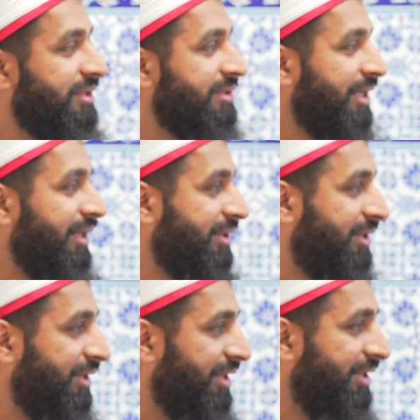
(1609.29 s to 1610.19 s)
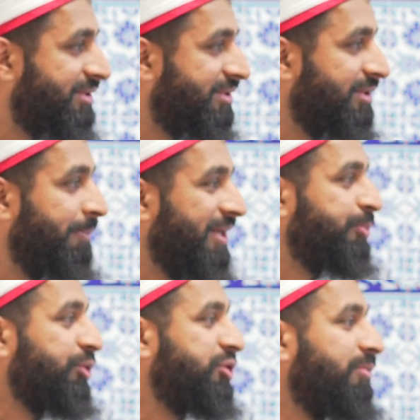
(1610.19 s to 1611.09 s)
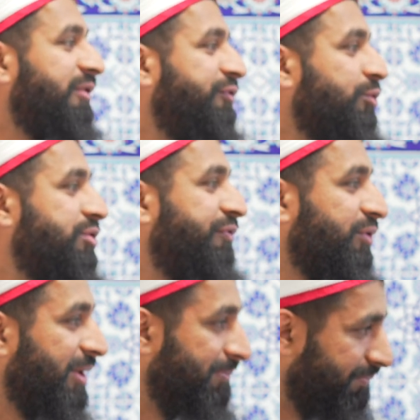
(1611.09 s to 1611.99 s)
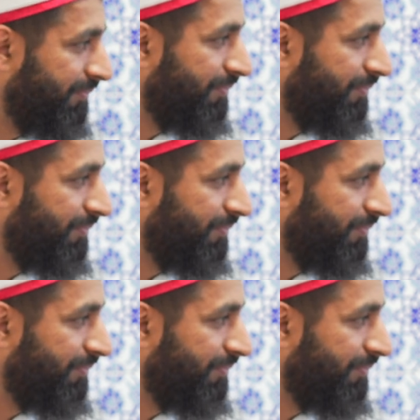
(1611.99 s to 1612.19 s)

that it creates the best possible future for them.